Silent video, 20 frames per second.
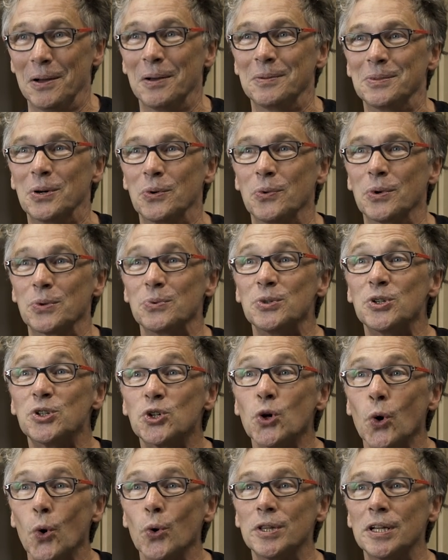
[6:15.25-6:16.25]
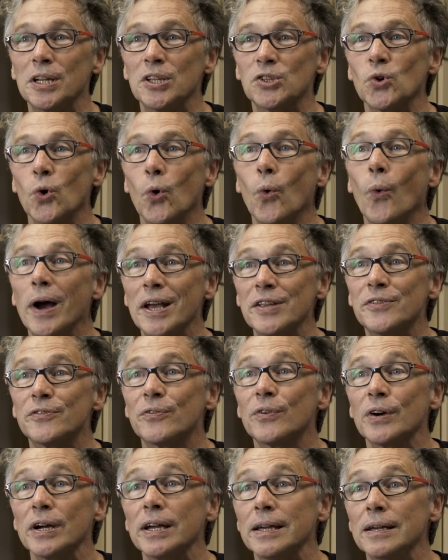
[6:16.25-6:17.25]
want to ensure that it's always
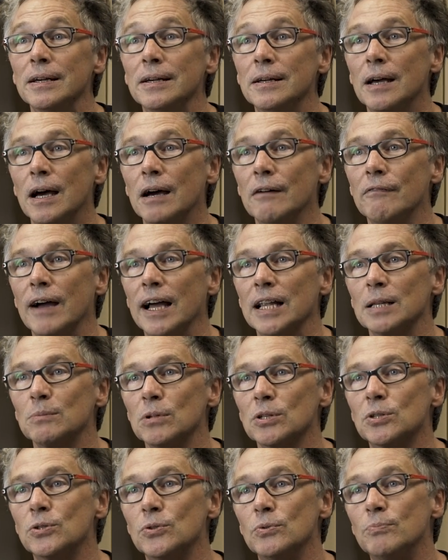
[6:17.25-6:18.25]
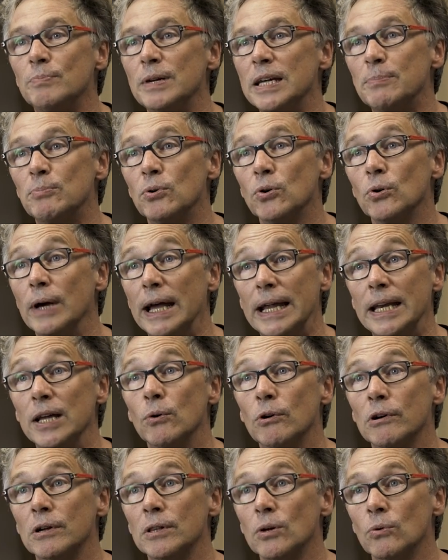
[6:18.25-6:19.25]
free, available to people
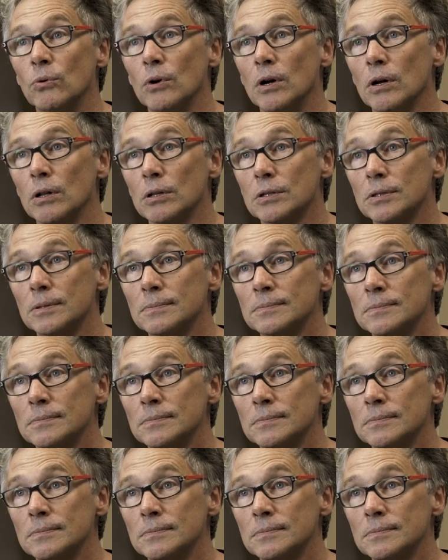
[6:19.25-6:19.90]
anywhere in the world.